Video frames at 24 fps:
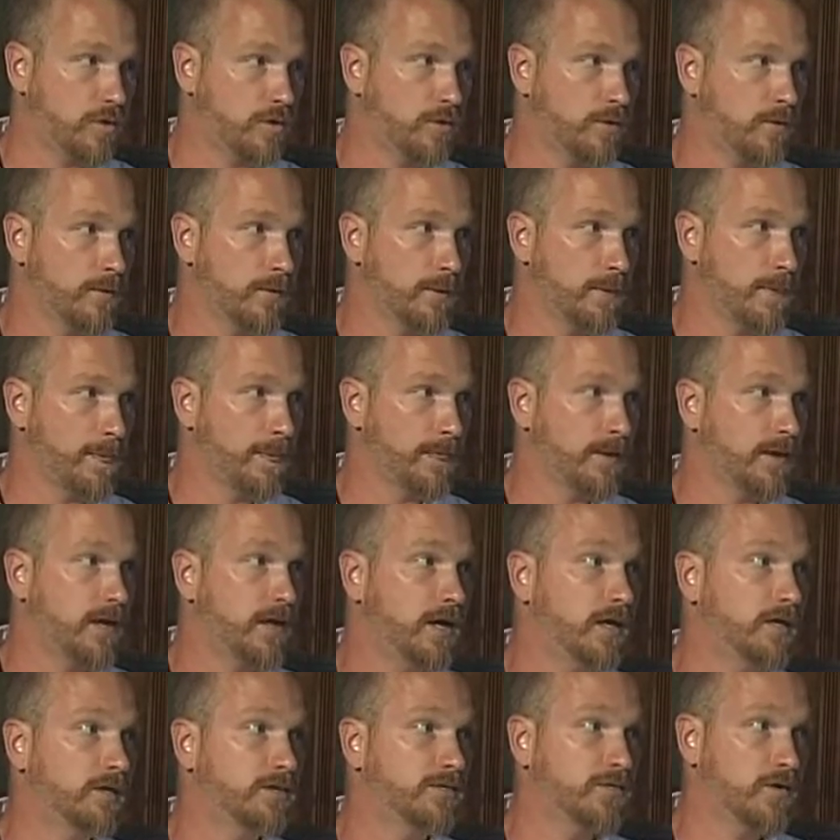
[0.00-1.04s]
And it's very important.
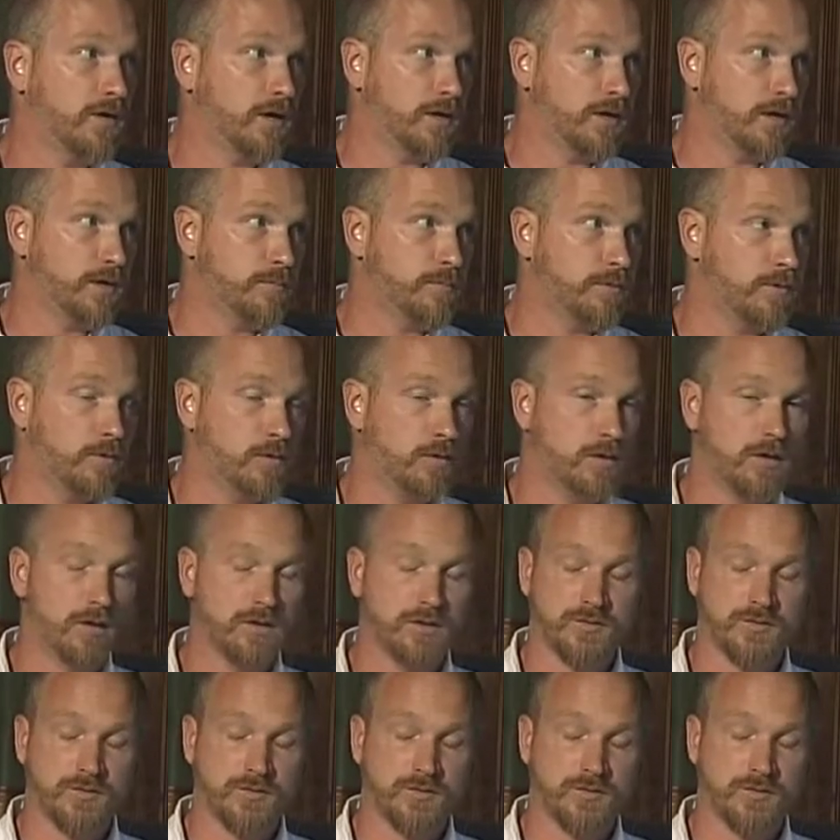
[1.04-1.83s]
And it's very important.